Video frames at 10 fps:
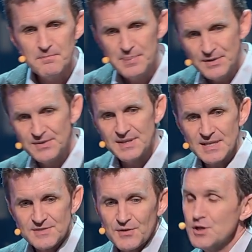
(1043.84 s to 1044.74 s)
build
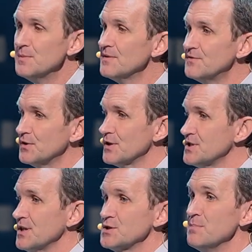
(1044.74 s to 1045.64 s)
things for human
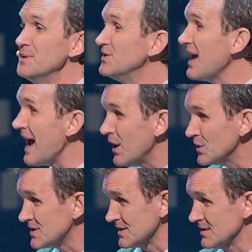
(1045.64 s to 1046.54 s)
flourishing. So build
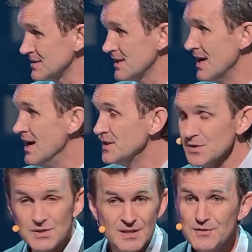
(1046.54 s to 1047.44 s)
houses. So
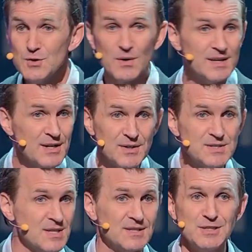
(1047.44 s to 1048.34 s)
none of you are in here
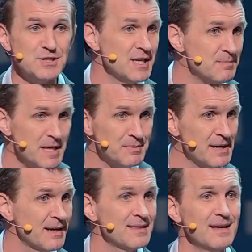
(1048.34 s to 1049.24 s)
to cheat people
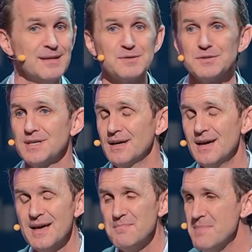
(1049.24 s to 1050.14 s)
out of things or to
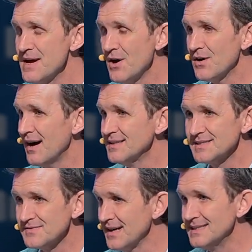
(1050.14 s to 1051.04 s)
make all kinds
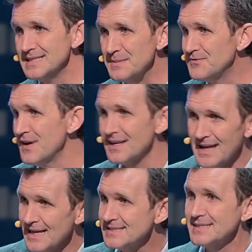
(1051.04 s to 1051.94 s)
of like deep fake
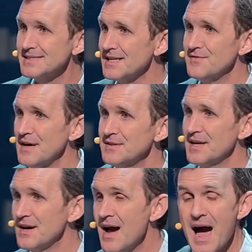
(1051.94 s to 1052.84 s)
nasty stuff out
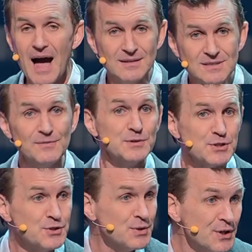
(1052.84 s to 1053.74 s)
there. I love what
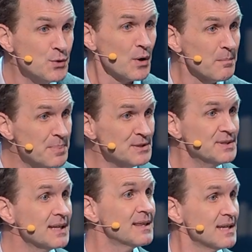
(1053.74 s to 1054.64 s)
you're doing. You are
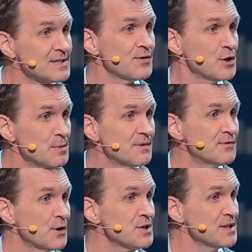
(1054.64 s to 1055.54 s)
building things for human
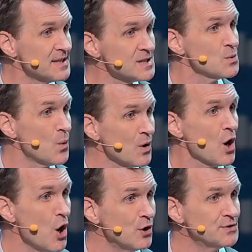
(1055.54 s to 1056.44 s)
flourishing. This is what we're
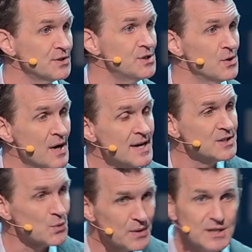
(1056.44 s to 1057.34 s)
called to do,
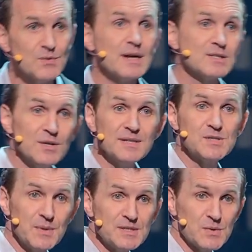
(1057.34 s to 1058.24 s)
to redirect all these
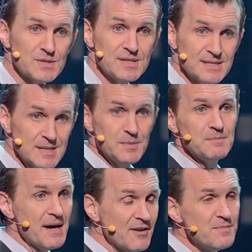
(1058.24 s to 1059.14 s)
resources that someone
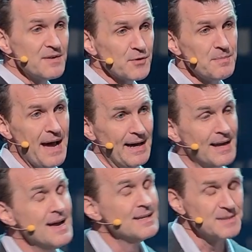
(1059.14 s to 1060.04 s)
might have meant for bad,
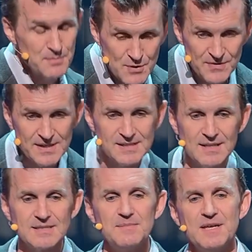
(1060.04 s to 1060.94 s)
to move these
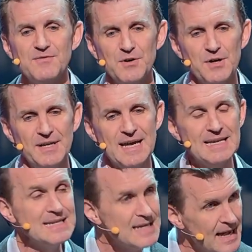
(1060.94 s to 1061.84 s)
into something for good.
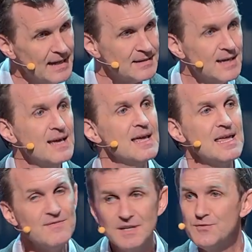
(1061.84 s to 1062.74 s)
And yet,
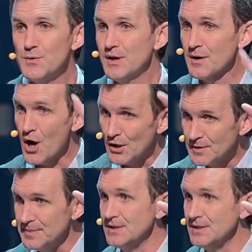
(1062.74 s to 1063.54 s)
even if we are called to